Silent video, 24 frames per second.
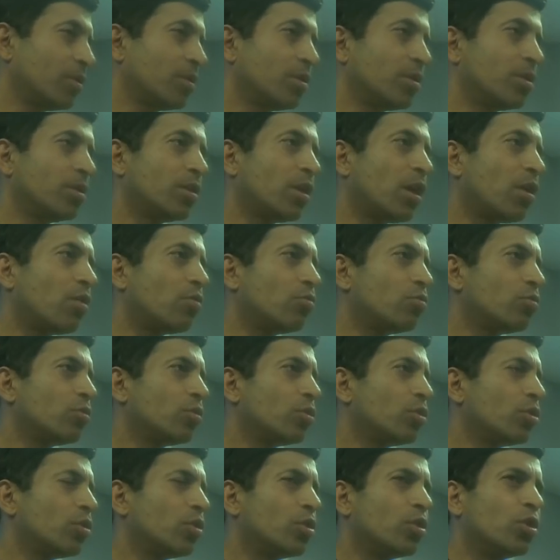Now,
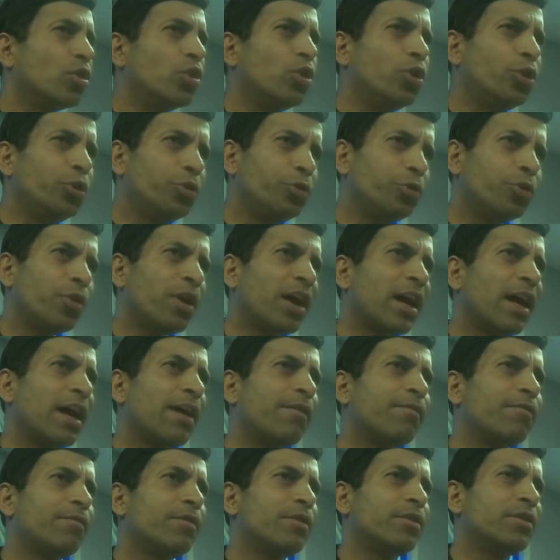do you
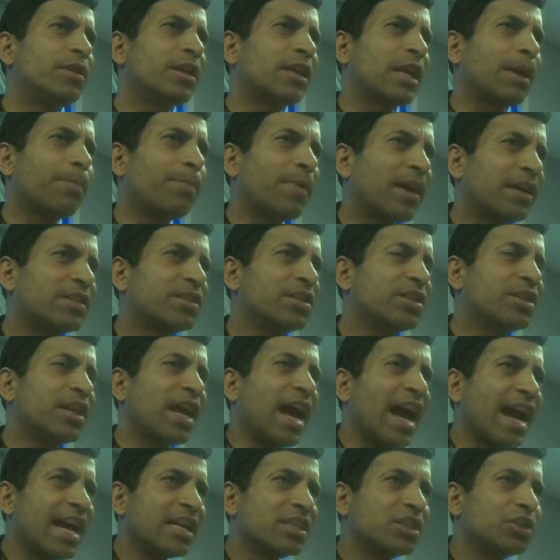have the capacity?
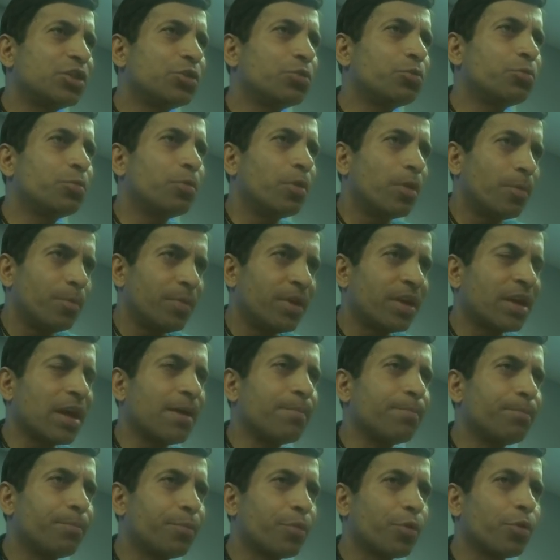As you
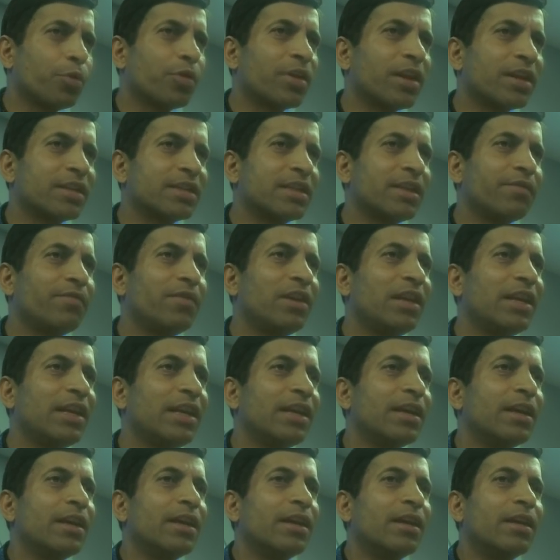become progressively
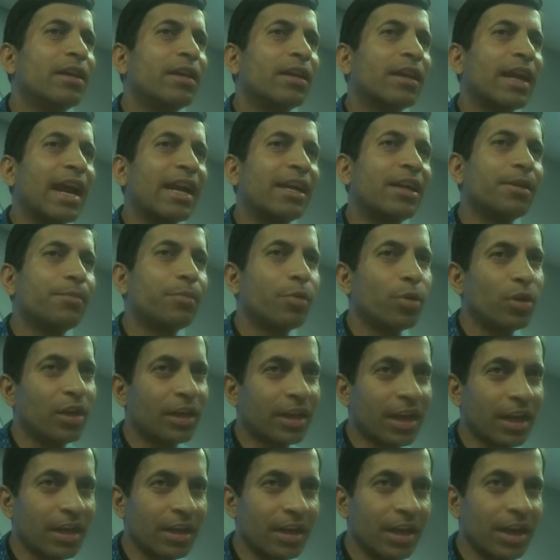catabolic
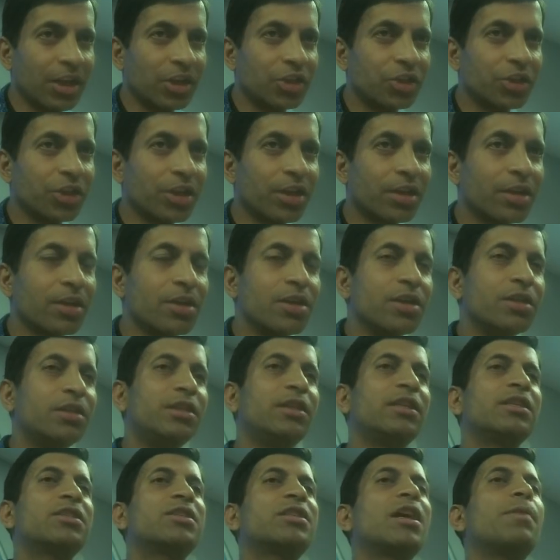in nature,
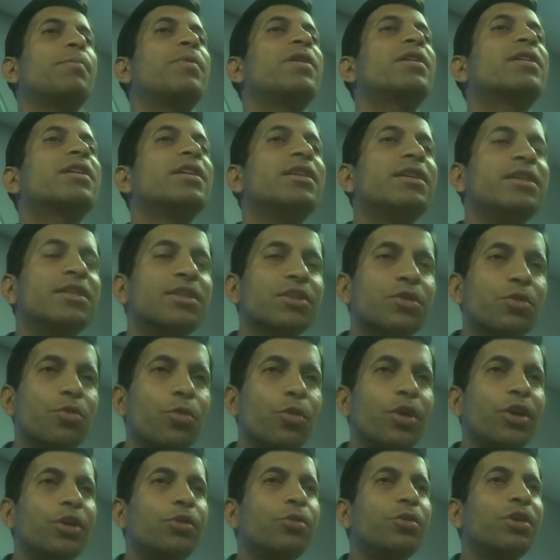the stomach is
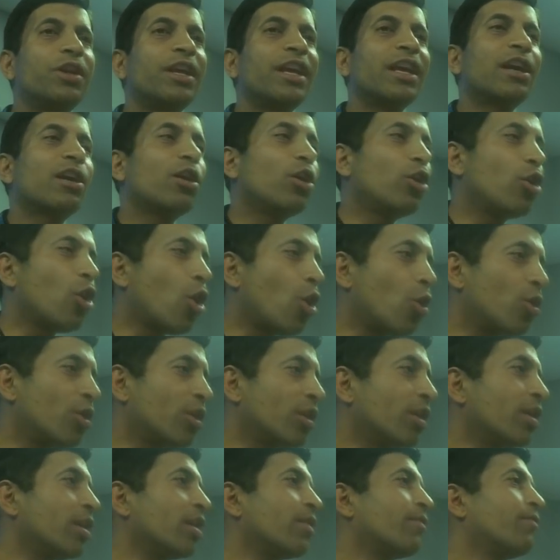going to take
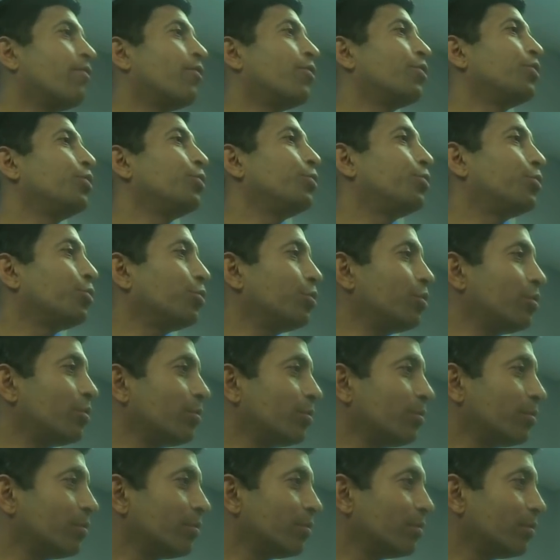longer for you to
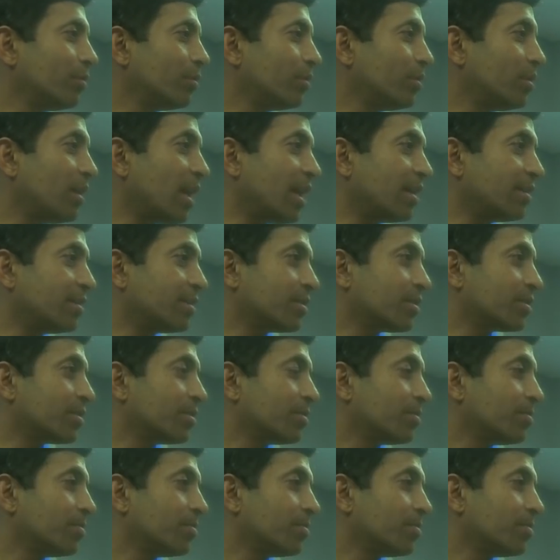digest.